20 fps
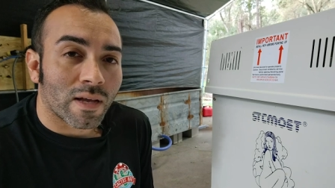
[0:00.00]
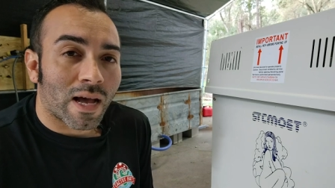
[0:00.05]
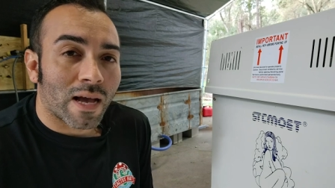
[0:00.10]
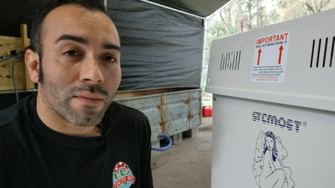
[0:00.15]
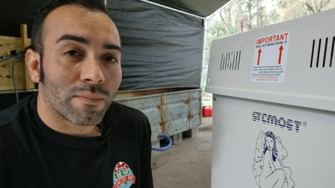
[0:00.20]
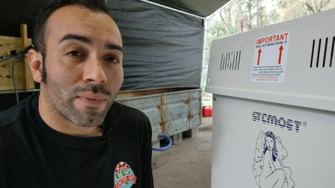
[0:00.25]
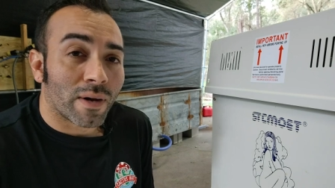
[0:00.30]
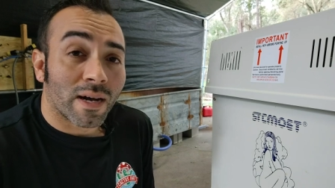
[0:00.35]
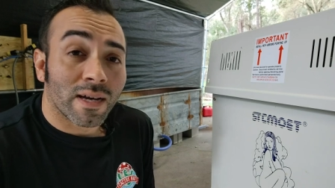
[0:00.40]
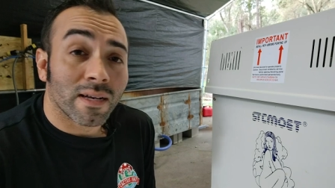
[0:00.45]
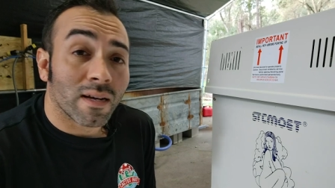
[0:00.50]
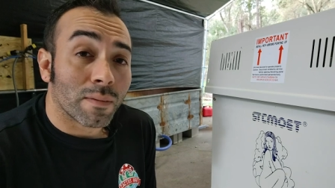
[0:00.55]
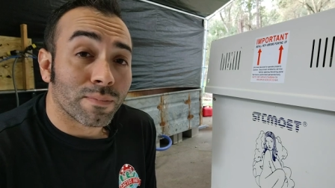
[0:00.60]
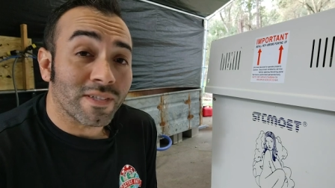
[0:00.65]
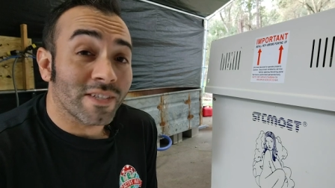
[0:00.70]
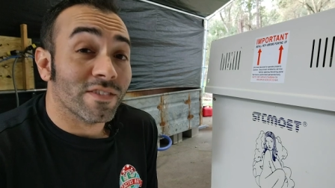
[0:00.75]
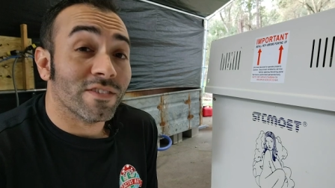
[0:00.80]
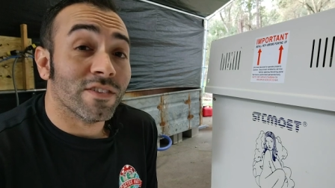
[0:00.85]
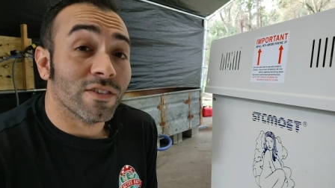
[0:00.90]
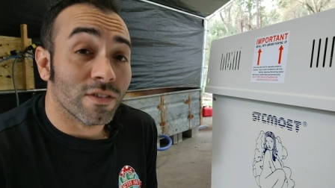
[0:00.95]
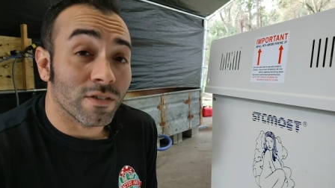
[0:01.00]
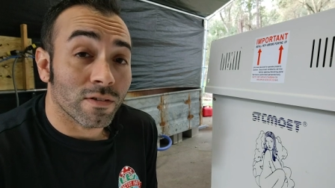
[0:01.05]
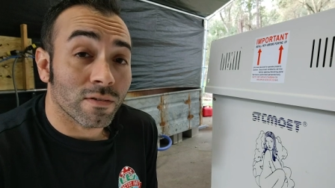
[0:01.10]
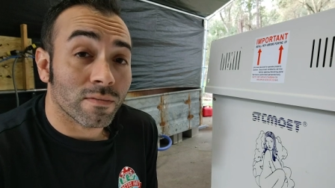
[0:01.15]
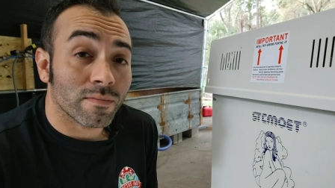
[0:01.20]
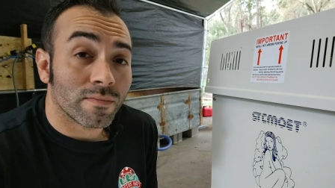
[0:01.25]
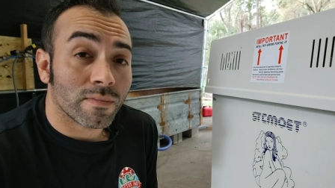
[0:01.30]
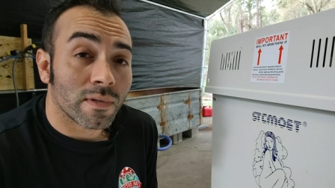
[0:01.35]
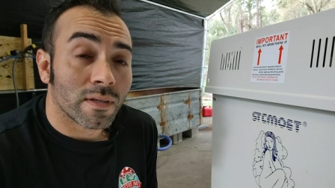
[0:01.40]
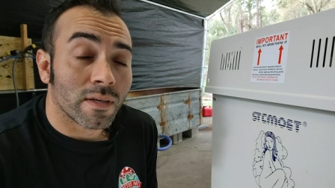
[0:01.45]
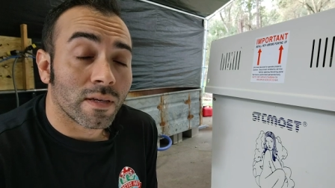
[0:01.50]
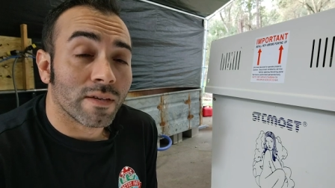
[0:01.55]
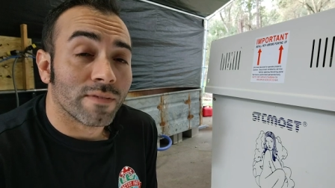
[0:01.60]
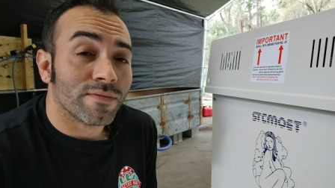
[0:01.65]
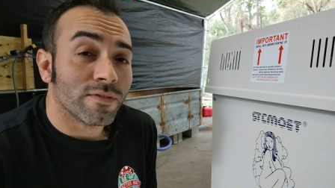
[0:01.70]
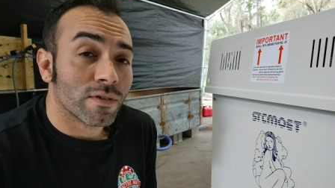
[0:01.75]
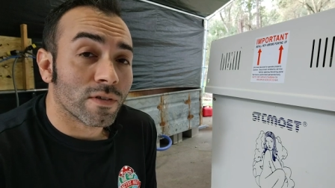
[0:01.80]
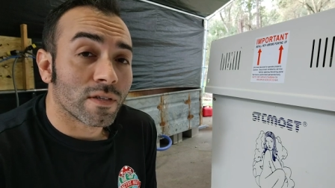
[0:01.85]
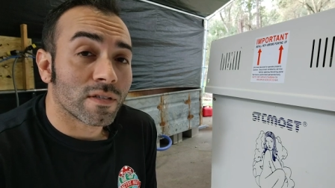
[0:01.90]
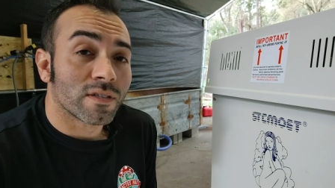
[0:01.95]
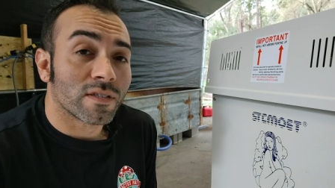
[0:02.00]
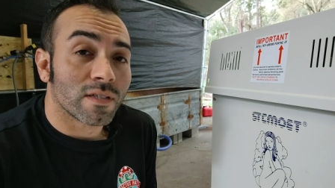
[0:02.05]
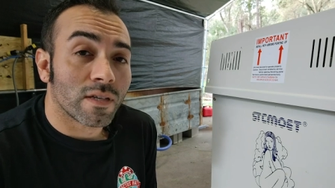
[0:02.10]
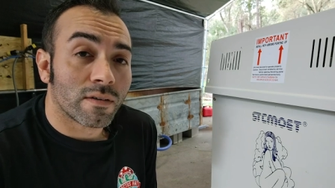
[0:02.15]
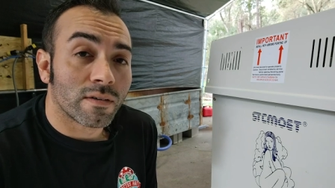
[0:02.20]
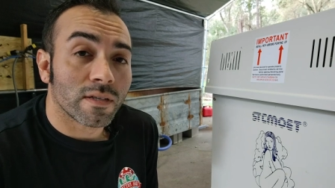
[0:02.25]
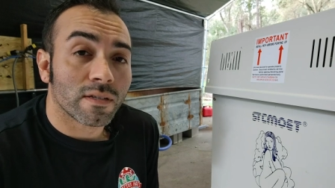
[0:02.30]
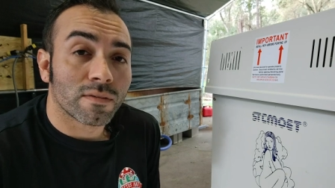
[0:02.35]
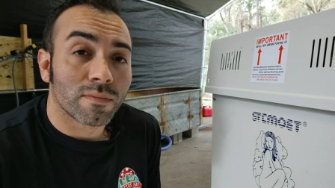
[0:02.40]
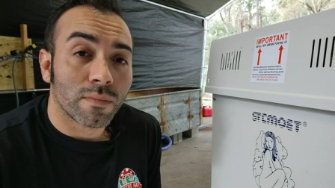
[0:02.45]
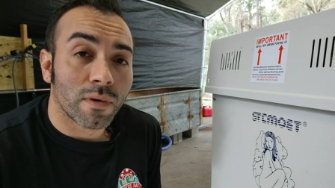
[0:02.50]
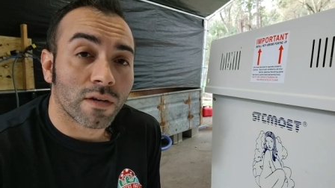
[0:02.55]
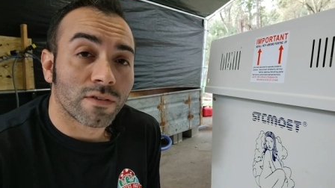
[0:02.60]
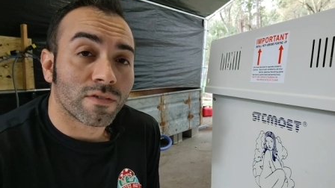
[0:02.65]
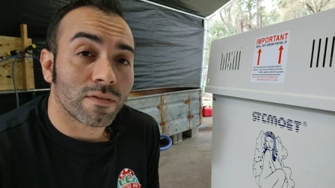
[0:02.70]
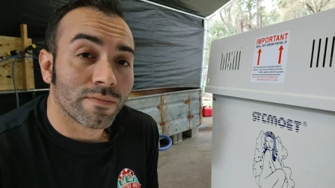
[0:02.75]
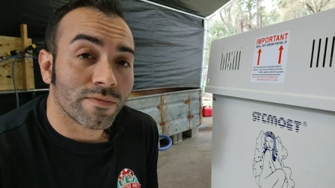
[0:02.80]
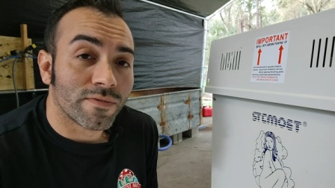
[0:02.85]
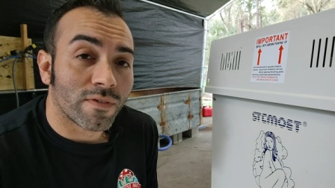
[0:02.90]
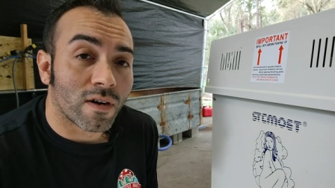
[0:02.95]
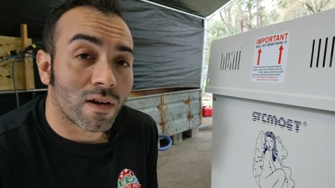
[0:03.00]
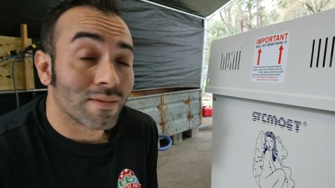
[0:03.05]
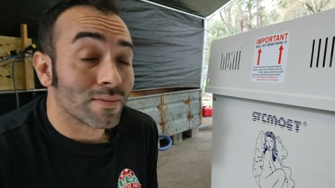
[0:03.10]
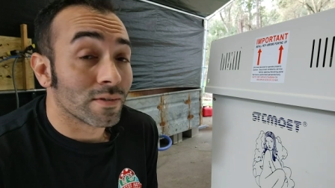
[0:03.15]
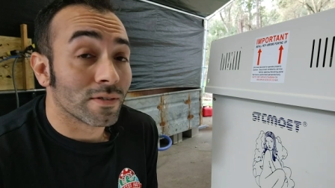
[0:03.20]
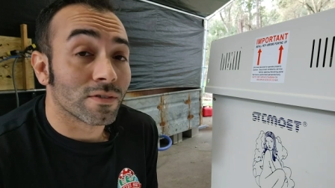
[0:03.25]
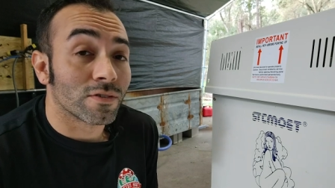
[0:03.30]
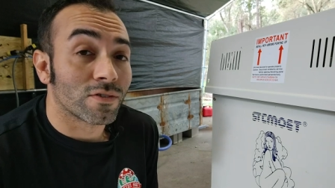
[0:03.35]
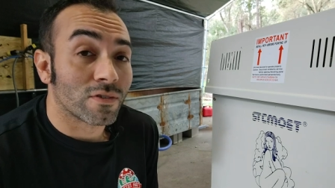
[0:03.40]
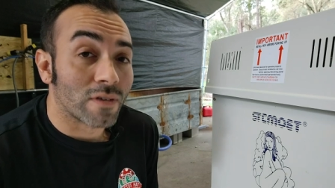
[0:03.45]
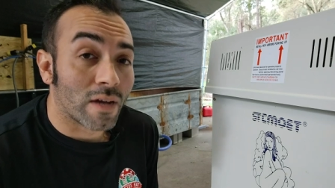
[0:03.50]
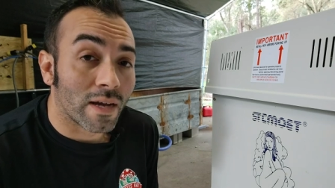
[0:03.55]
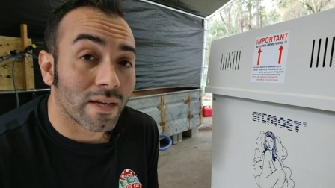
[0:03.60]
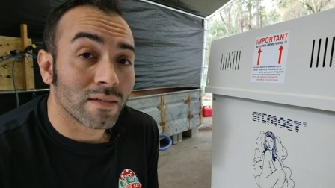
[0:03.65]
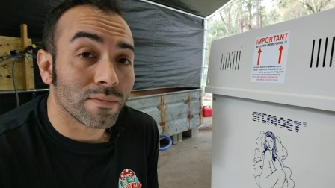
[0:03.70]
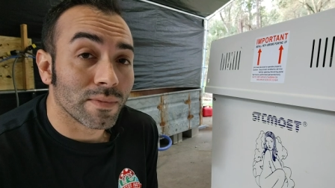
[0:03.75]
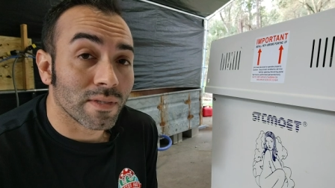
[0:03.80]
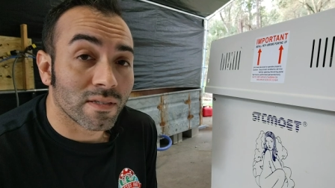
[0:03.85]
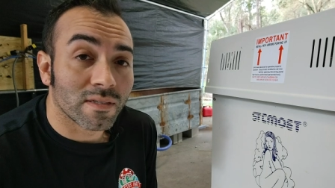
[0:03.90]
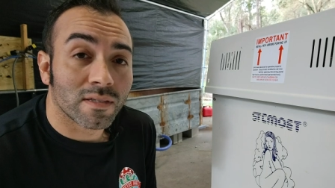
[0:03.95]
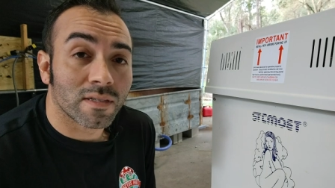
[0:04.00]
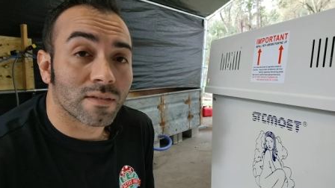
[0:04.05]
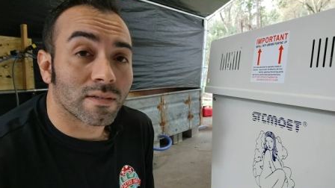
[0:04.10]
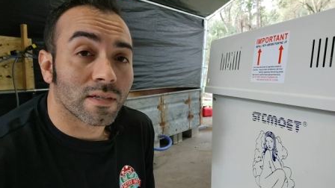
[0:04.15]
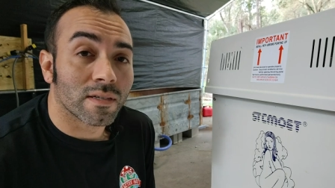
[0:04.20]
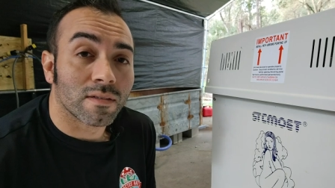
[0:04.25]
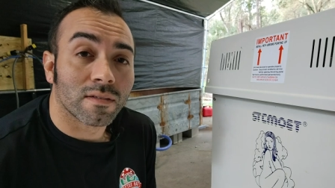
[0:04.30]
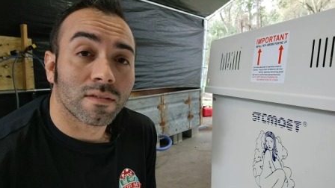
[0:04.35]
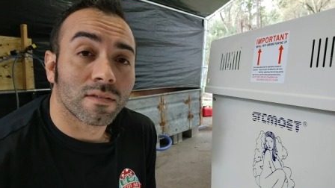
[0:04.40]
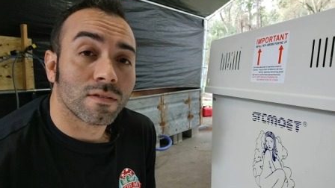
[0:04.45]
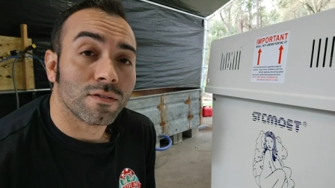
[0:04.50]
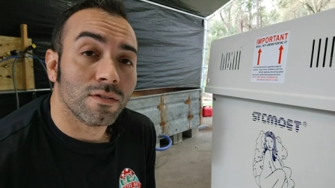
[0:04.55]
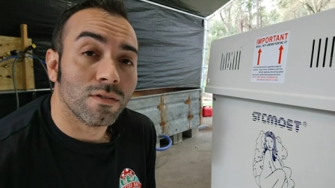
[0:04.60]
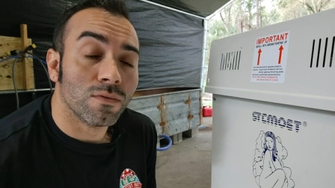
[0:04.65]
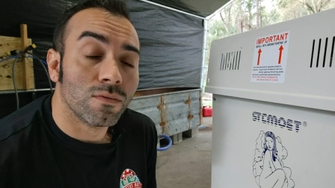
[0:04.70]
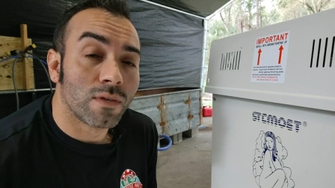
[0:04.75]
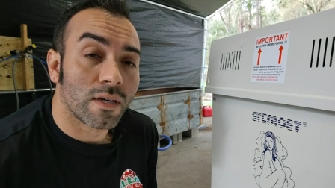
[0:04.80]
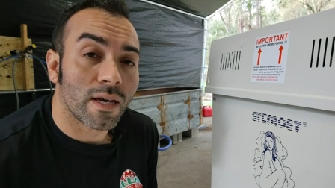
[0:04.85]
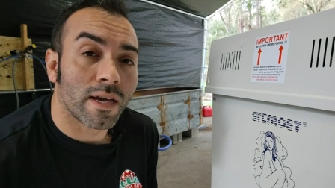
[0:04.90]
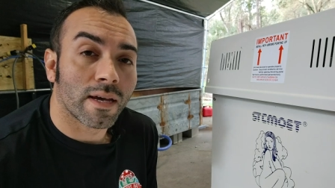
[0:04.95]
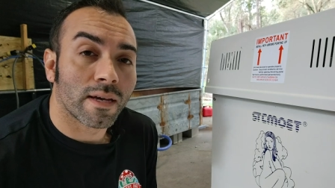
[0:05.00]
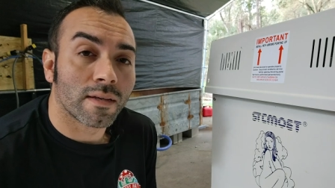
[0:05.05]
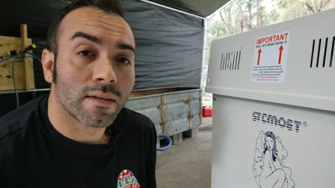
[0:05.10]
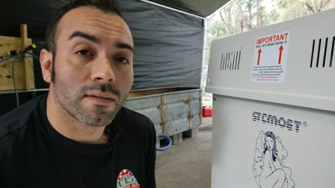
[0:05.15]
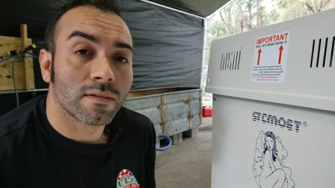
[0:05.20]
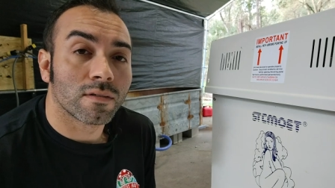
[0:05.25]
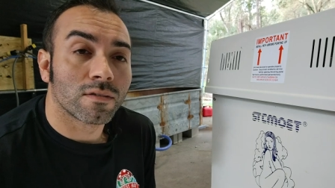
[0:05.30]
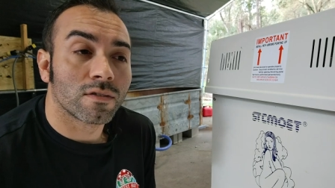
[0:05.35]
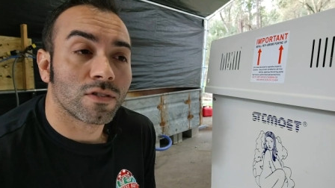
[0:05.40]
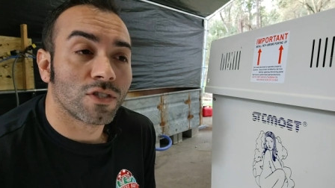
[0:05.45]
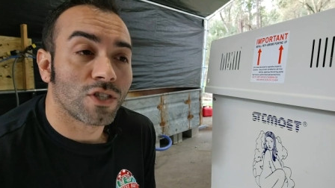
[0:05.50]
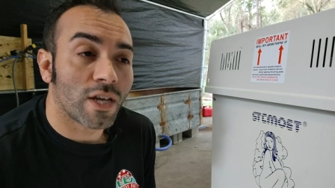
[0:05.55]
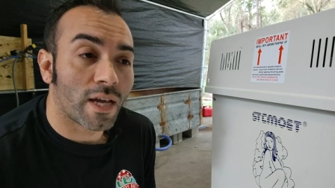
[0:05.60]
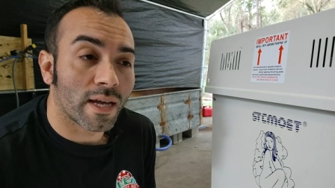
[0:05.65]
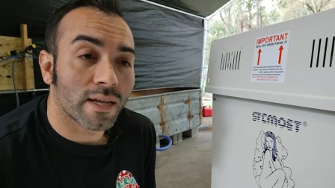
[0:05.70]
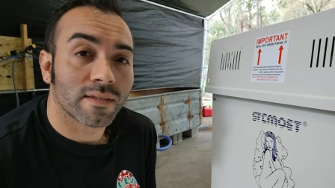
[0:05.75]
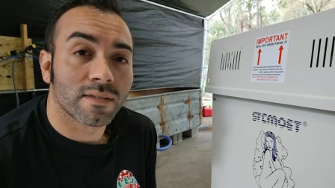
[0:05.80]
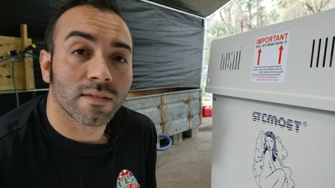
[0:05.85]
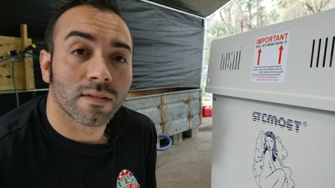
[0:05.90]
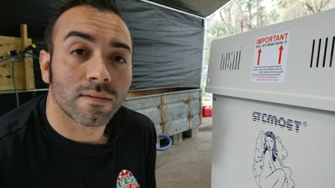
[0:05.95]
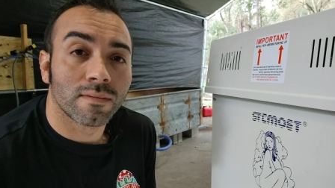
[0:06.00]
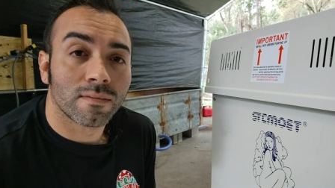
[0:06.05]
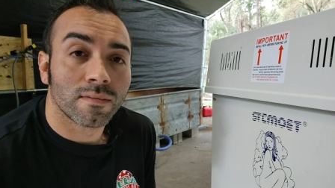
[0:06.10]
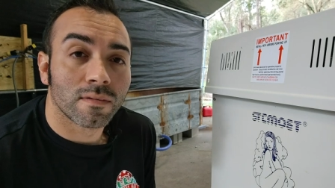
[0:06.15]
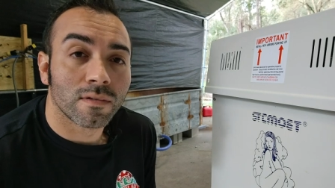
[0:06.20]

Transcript: I'd buy up to two. If you're a serious mushroom farmer, you're trying to be serious, you can't chance it.